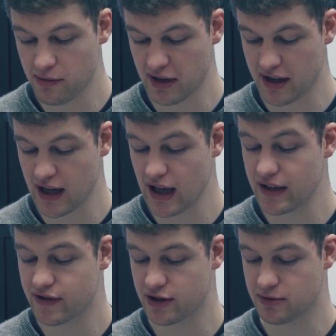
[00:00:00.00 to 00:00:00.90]
practical
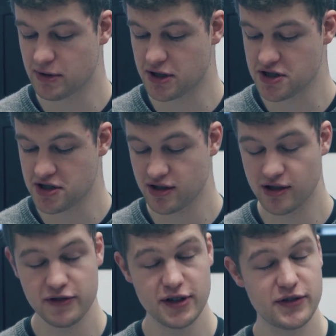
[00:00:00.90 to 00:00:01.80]
side of things,
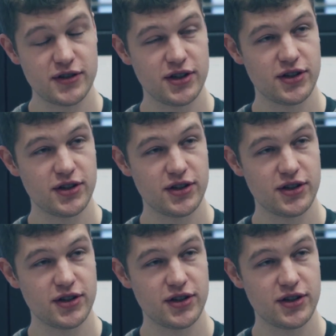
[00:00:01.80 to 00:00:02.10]
you may do